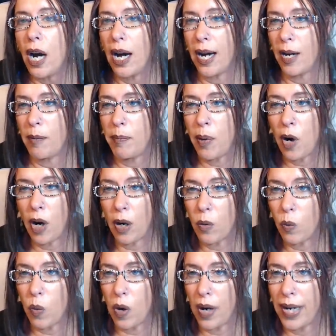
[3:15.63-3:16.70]
um,
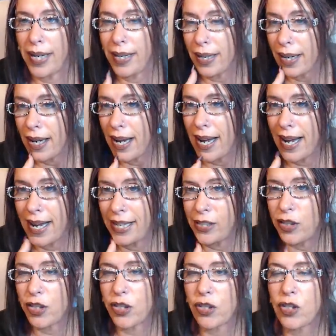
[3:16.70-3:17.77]
part one and
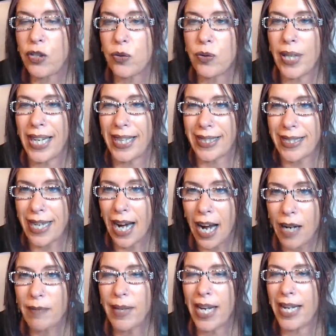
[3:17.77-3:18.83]
just do like a
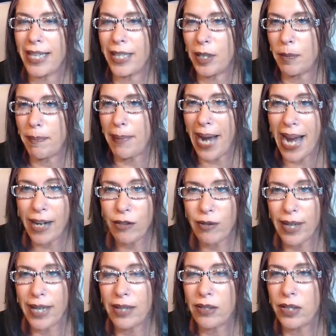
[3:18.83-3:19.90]
timeline and a
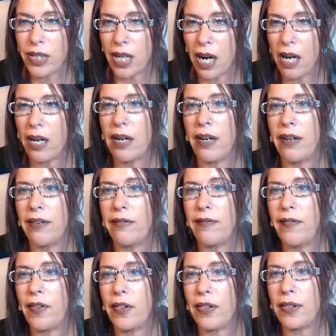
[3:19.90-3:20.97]
background
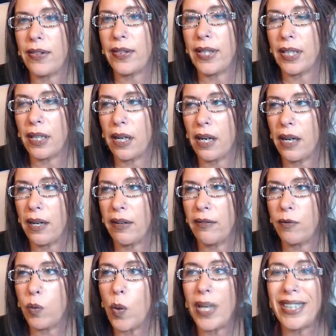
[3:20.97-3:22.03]
of the
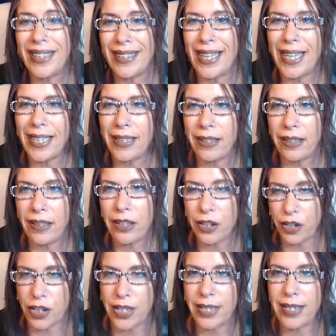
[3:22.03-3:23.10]
of what led
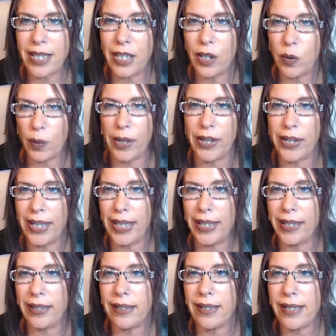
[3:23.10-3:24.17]
Kachinsky to where he
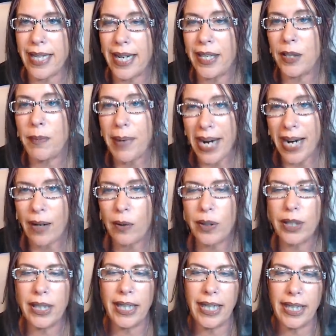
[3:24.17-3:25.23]
is and the
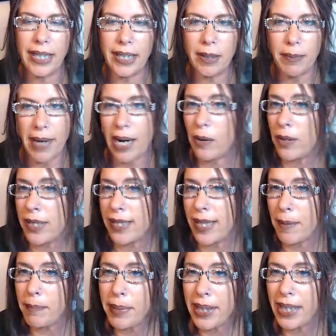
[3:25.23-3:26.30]
power and the powers
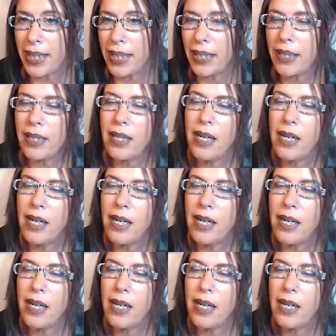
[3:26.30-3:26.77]
that be.